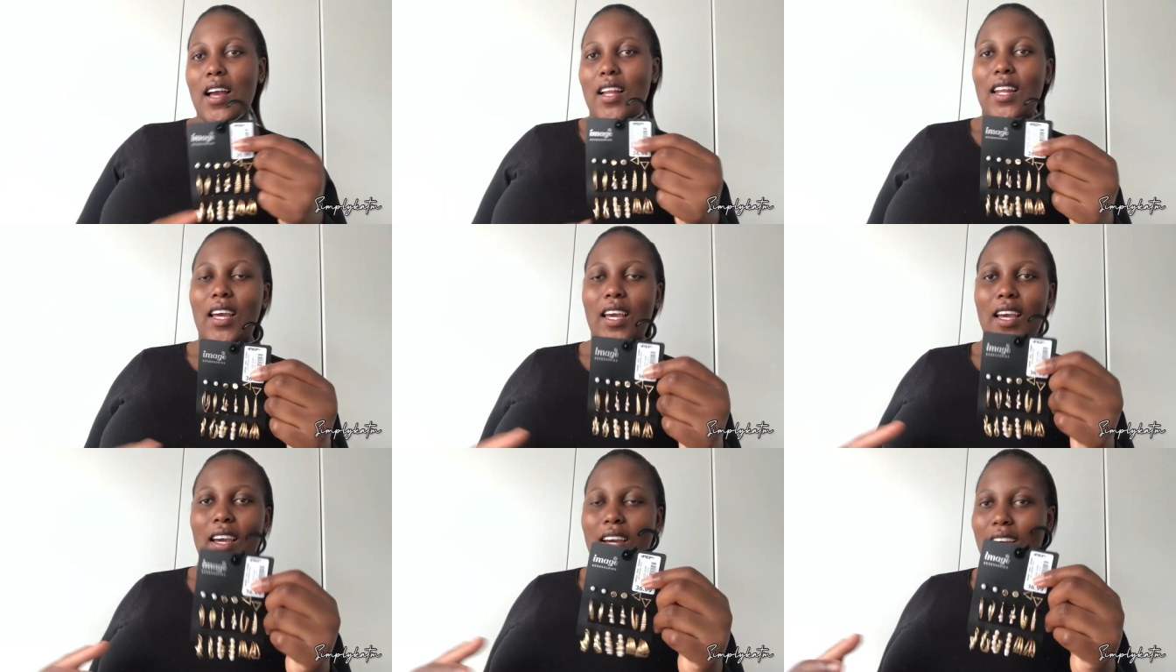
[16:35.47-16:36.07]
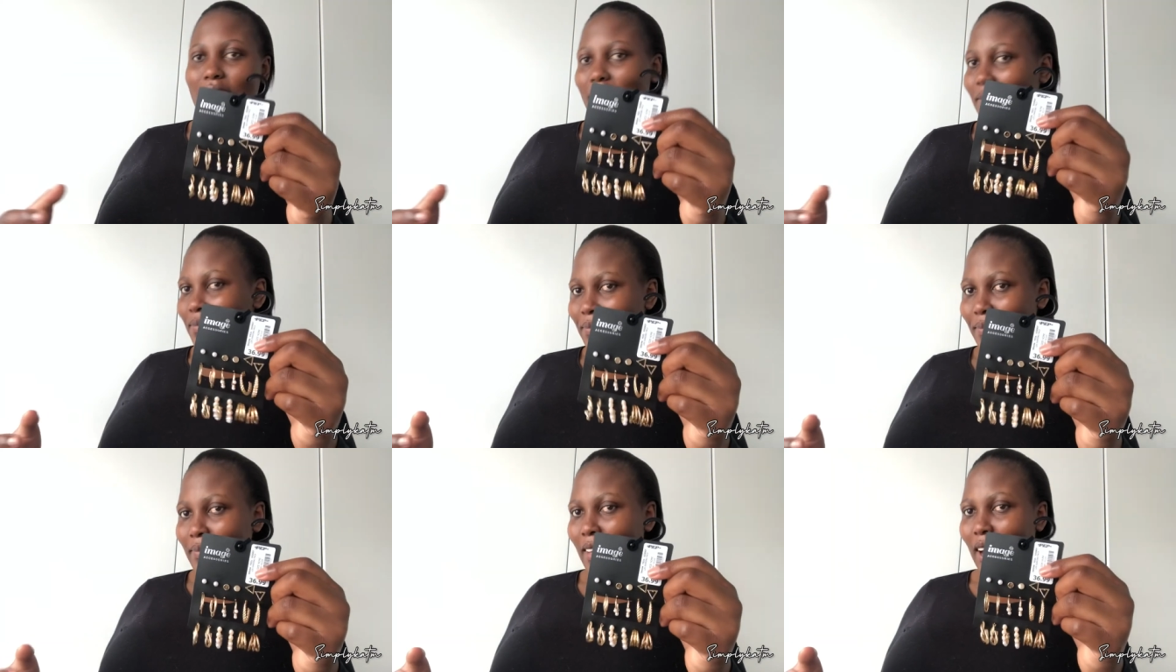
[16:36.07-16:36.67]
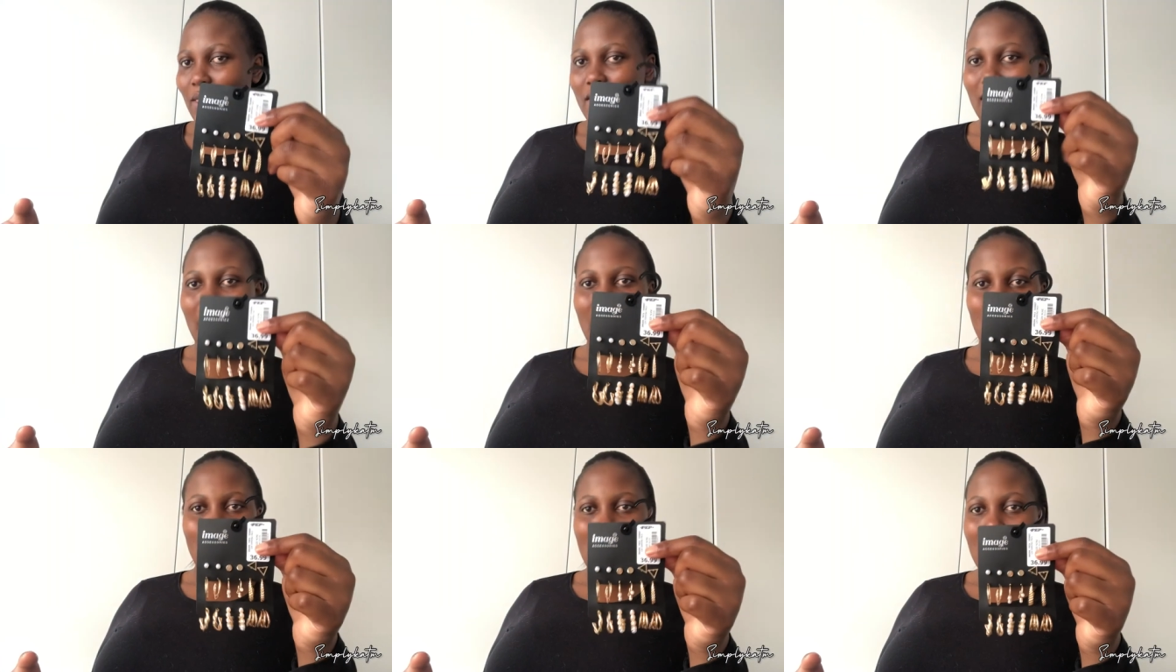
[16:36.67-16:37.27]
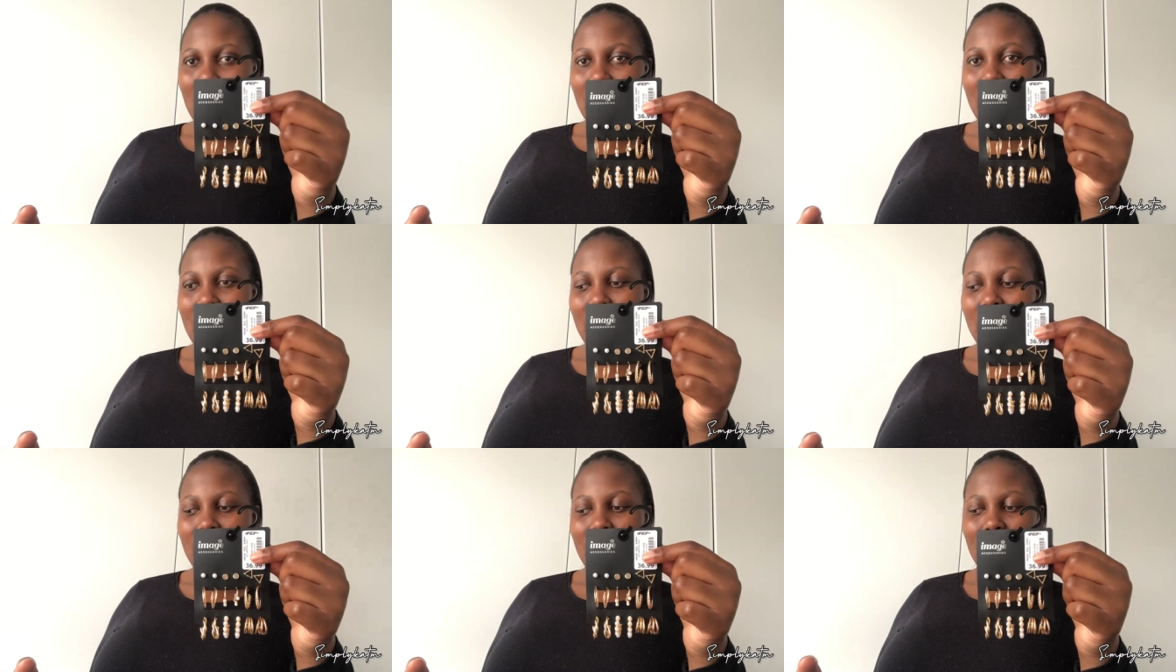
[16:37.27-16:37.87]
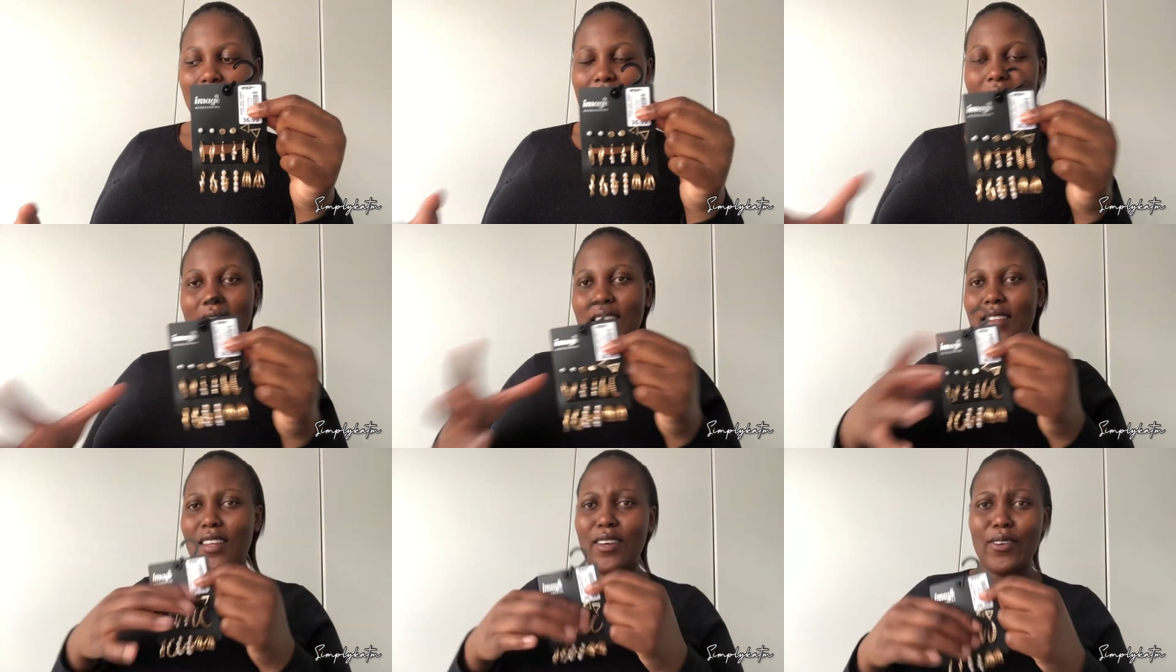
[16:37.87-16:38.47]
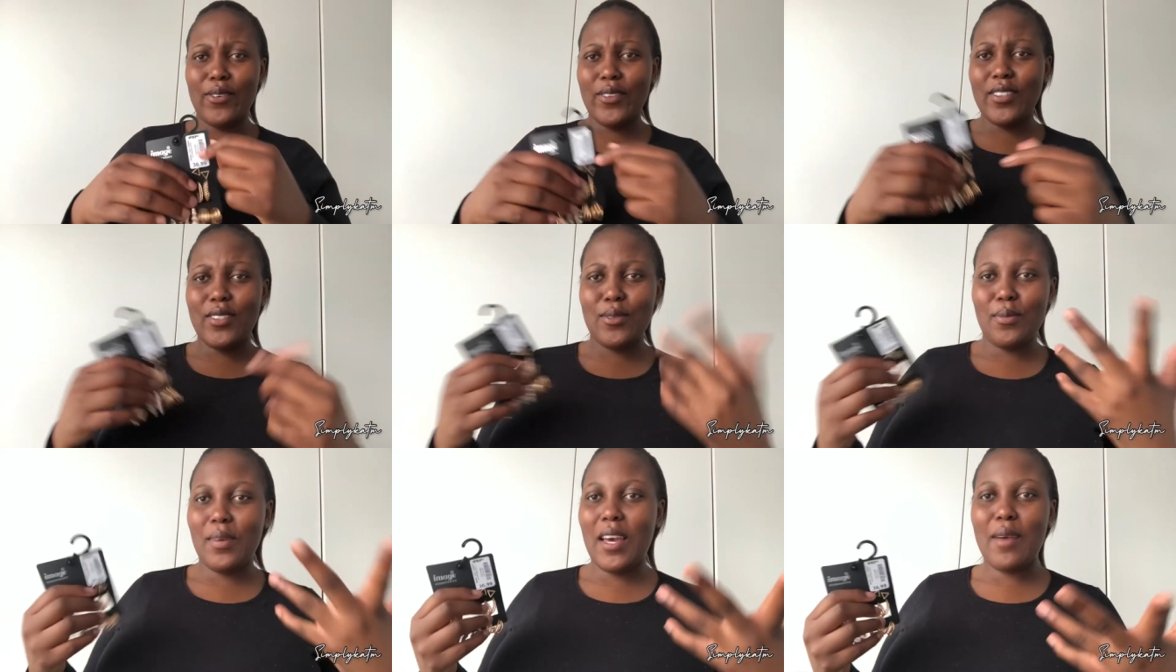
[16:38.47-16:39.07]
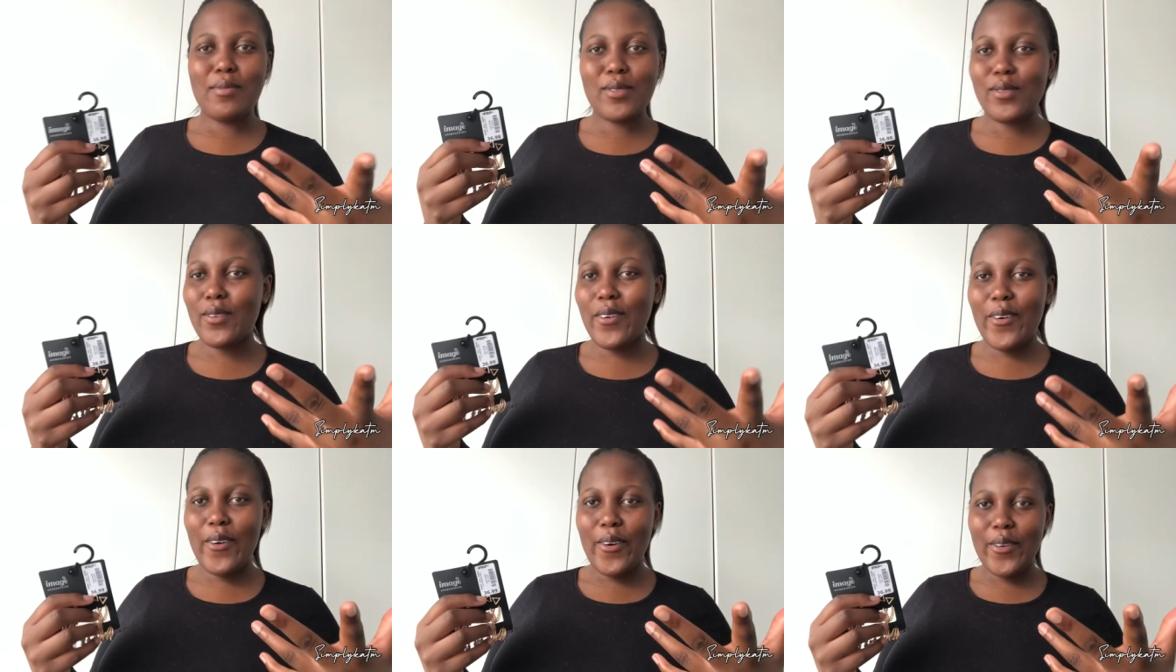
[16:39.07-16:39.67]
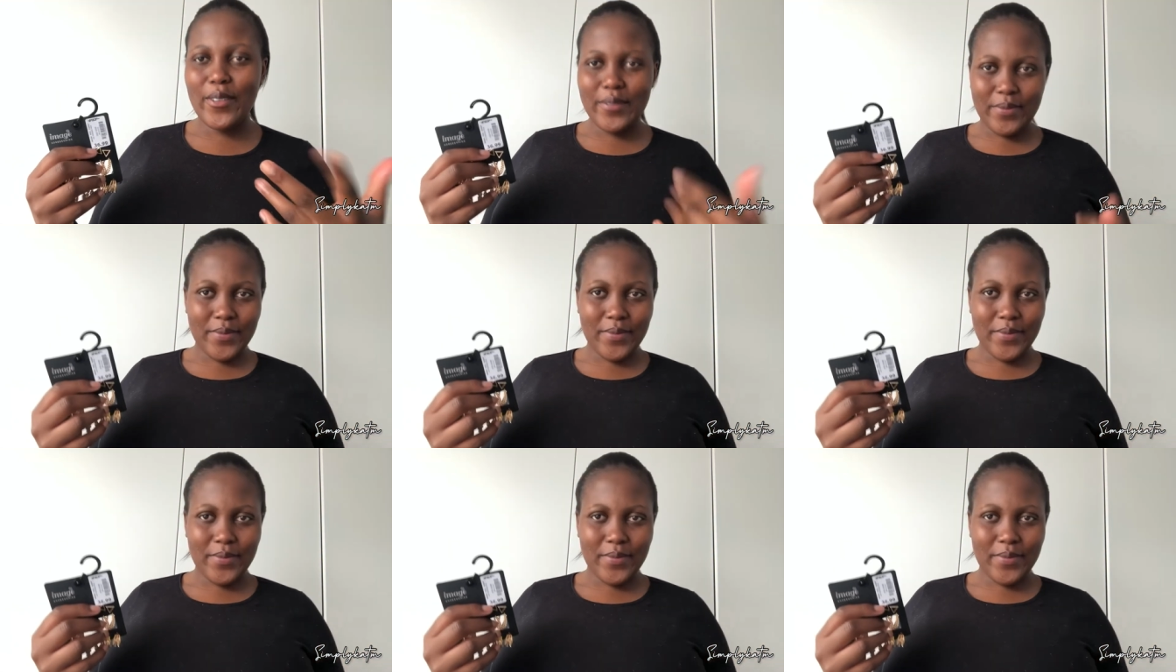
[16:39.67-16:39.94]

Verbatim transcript: like I was like what they go into Pep Store?